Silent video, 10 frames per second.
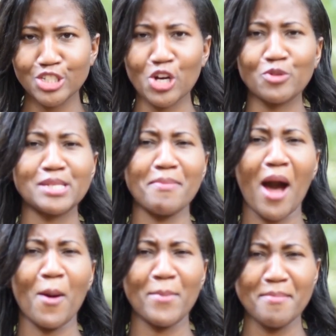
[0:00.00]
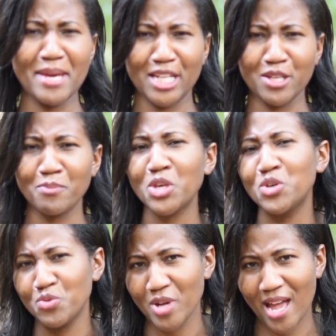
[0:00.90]
Jokes about me being a
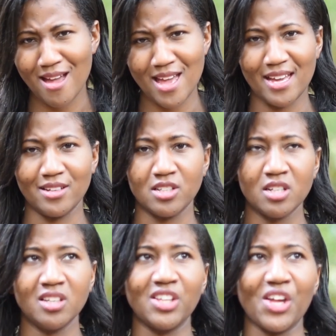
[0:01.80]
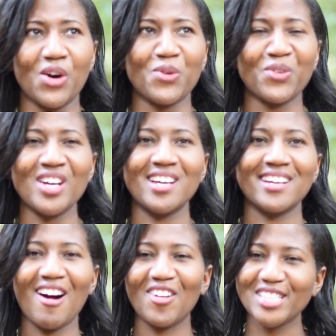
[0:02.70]
mute, and,
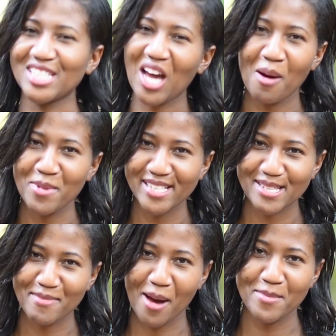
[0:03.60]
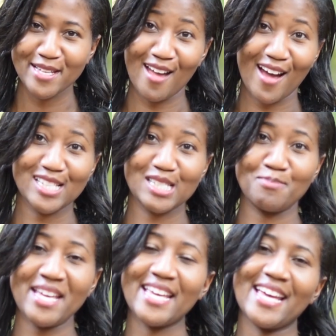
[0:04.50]
all these comments about me not
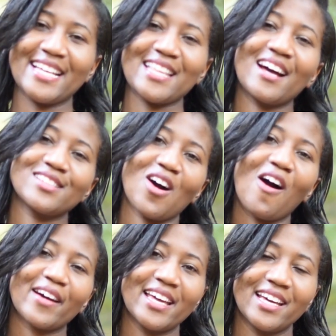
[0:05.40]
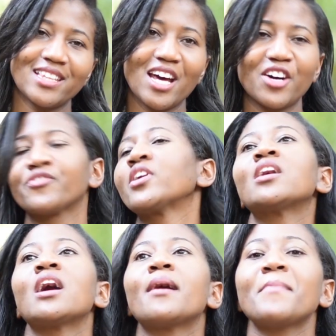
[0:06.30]
speaking, not talking enough,
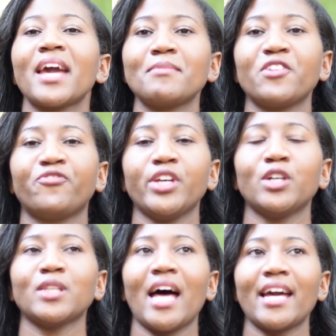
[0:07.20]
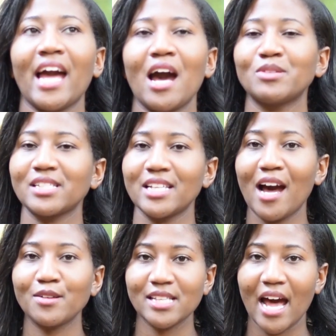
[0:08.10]
made me feel like I was
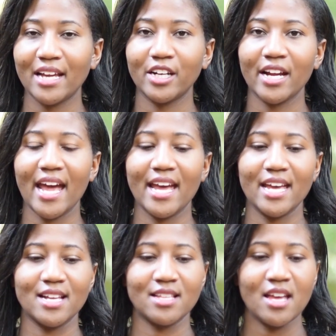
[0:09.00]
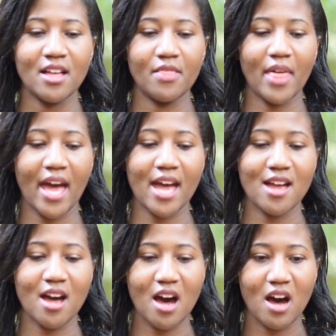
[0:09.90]
an outsider and
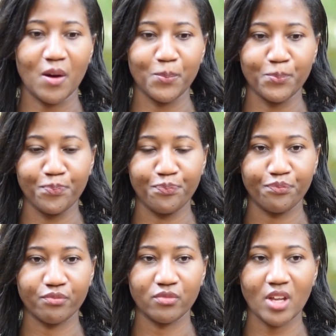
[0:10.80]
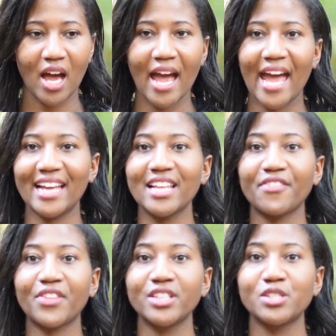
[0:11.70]
that I had
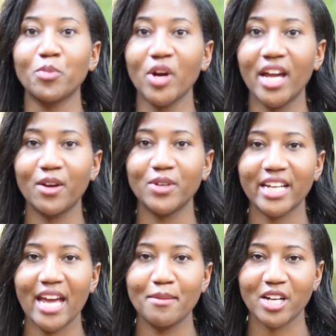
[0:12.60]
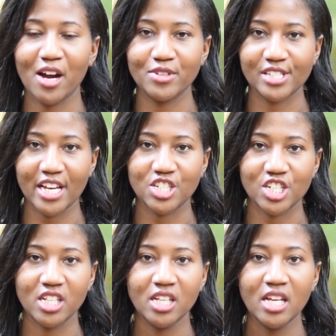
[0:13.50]
nothing to bring when it came to
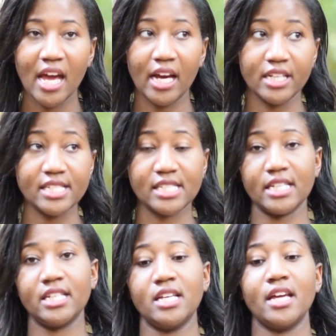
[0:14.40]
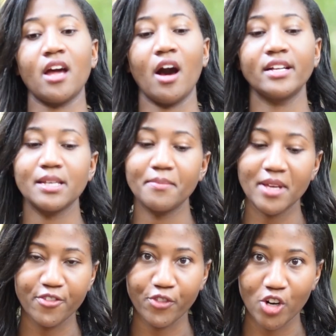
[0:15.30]
conversation. And honestly, it haunted
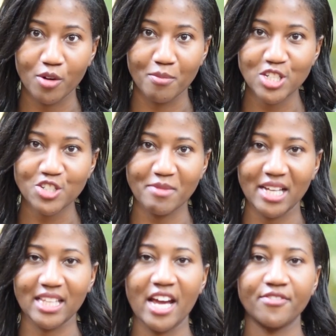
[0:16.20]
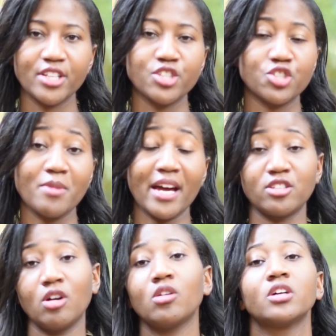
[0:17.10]
me for much of my life into my
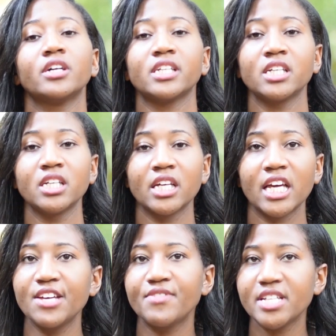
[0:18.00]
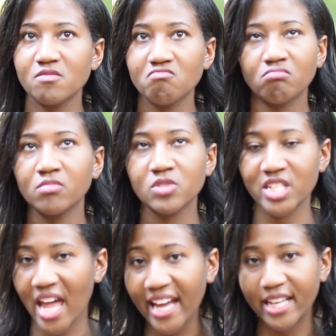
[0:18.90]
adulthood, even
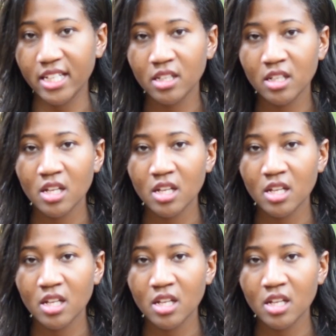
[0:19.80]
today.